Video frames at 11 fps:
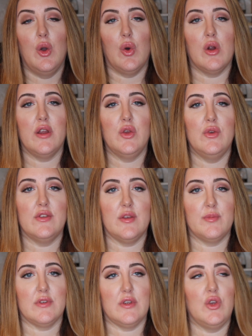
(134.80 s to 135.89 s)
or
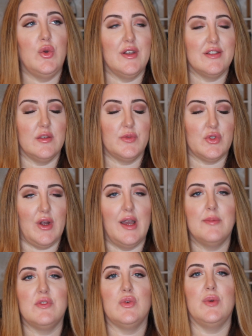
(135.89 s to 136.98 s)
you could
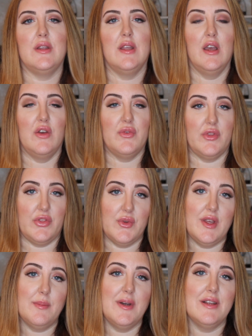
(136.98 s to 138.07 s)
subscribe to it for
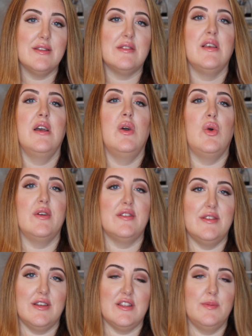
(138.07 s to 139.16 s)
3 months or
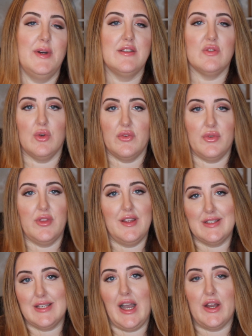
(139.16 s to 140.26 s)
6 months or for the
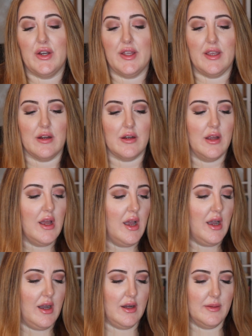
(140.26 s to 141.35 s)
entire year.
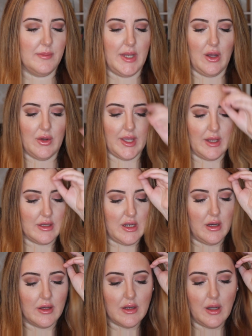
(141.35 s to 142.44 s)
Now, again,
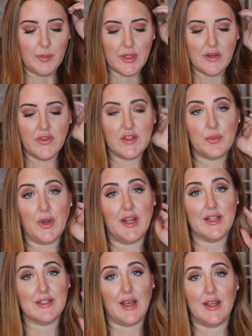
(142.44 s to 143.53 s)
a couple of these
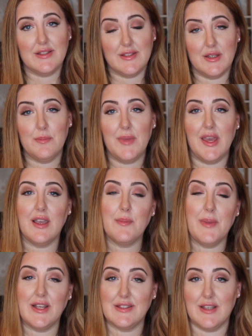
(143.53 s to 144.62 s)
products I did make
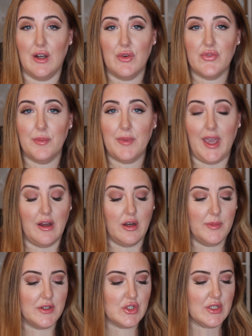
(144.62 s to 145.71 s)
myself from
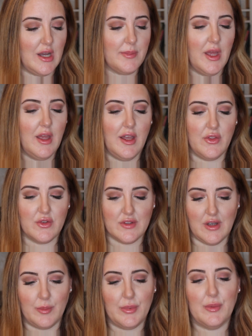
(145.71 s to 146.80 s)
Caramel Shop, and there's a
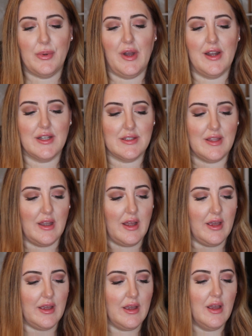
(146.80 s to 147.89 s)
couple of products that
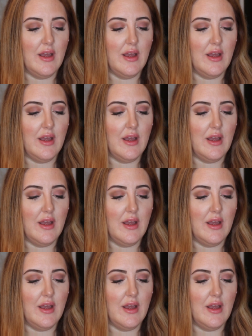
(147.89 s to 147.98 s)
I